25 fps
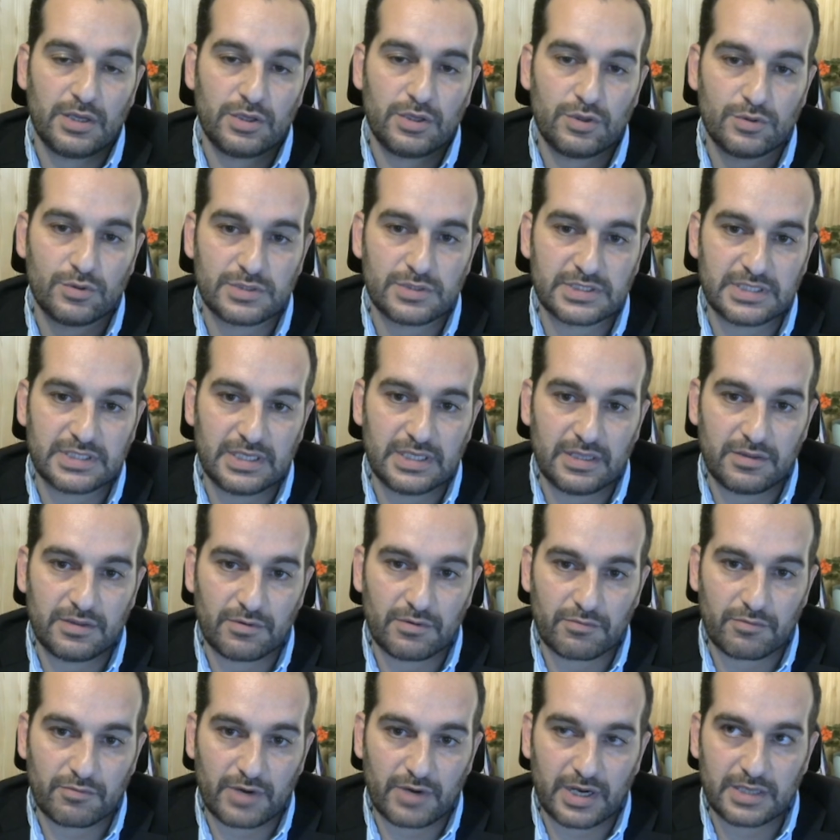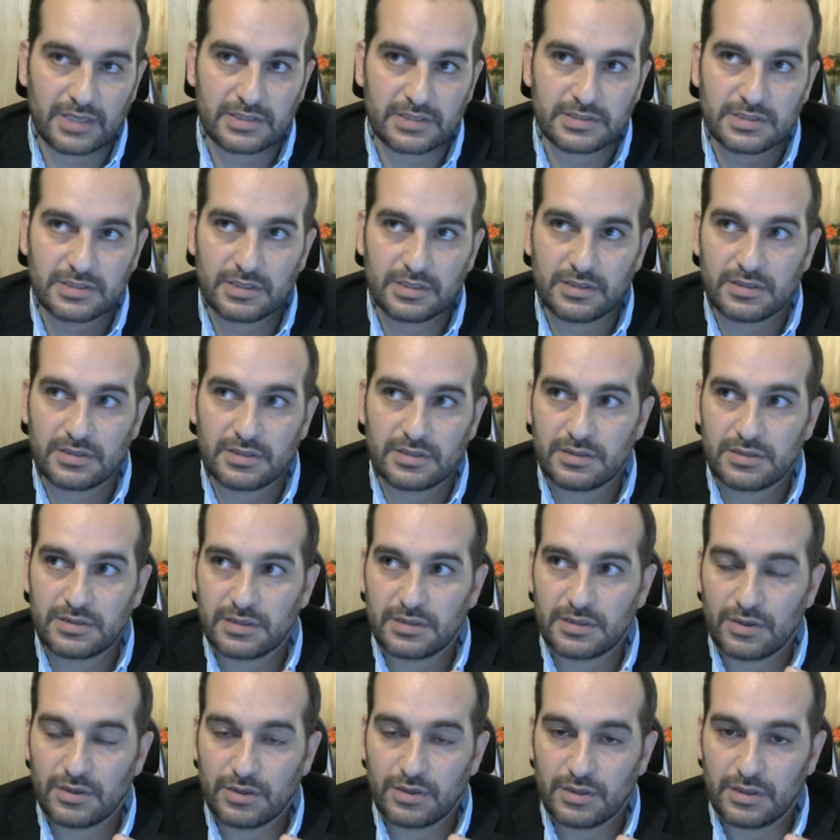You see the writer
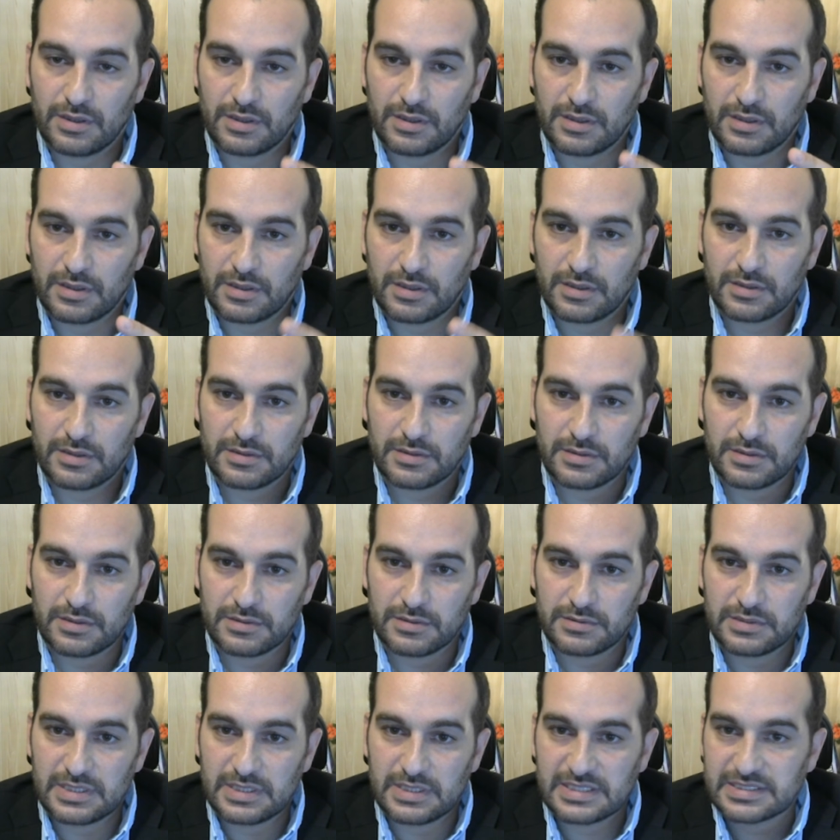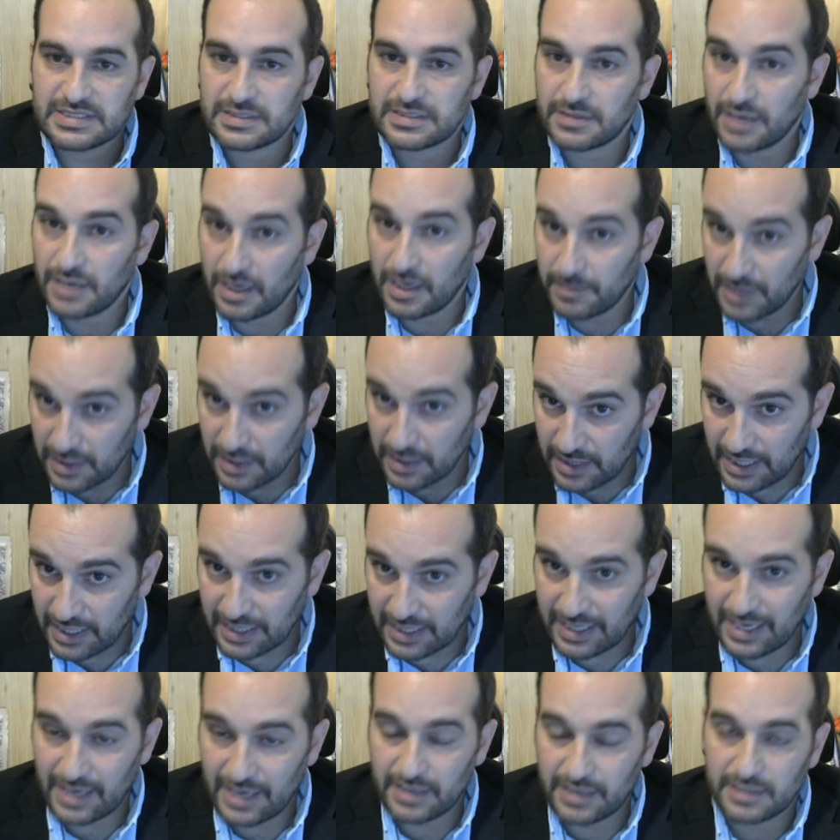describing the
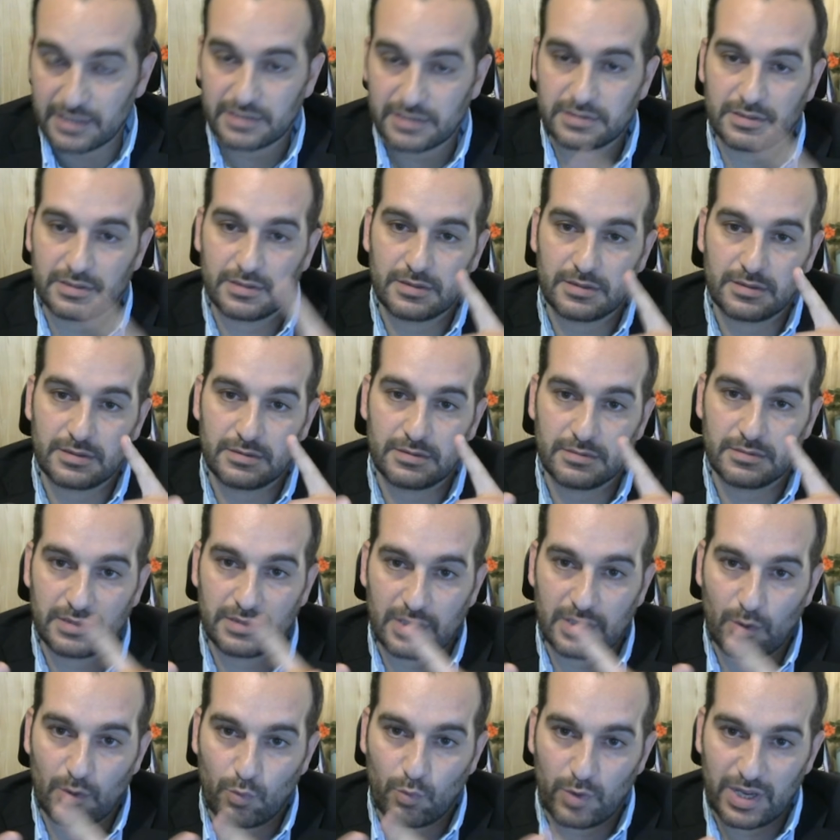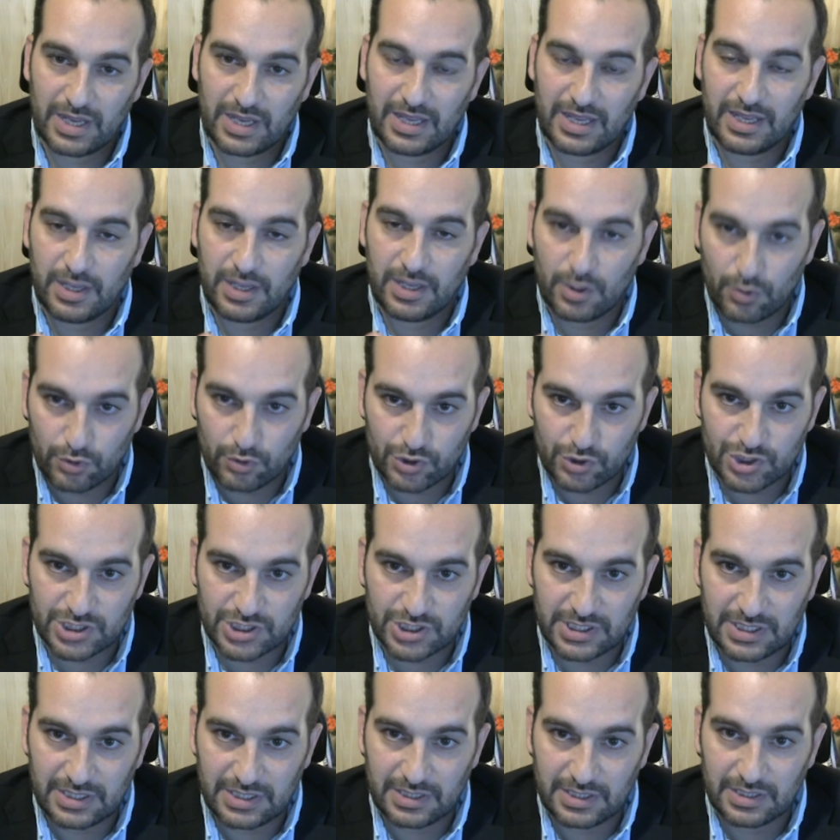character, the way he or
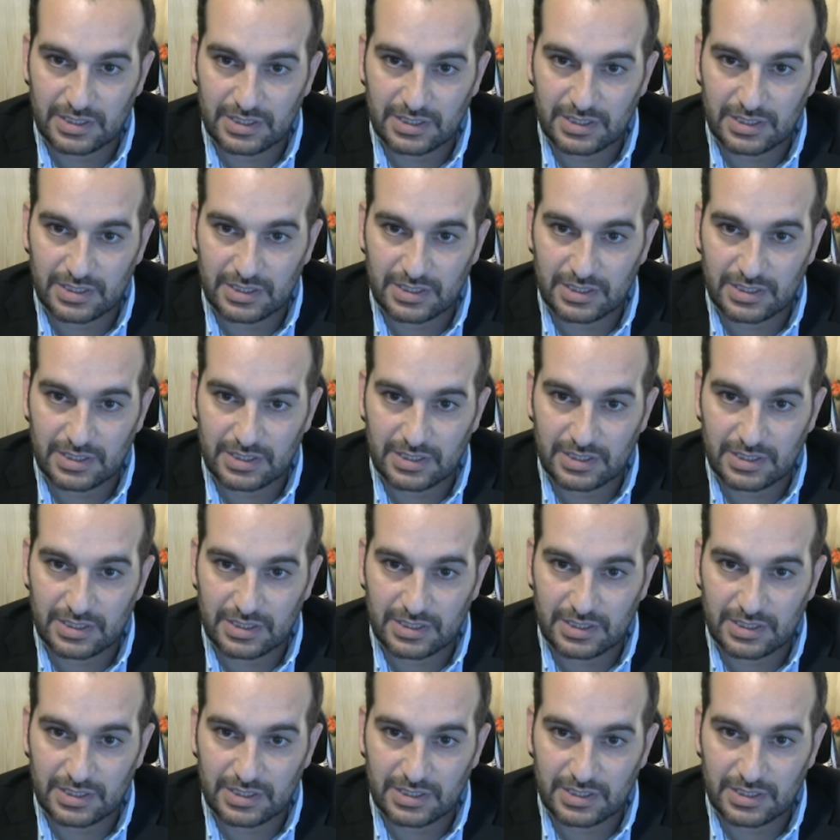she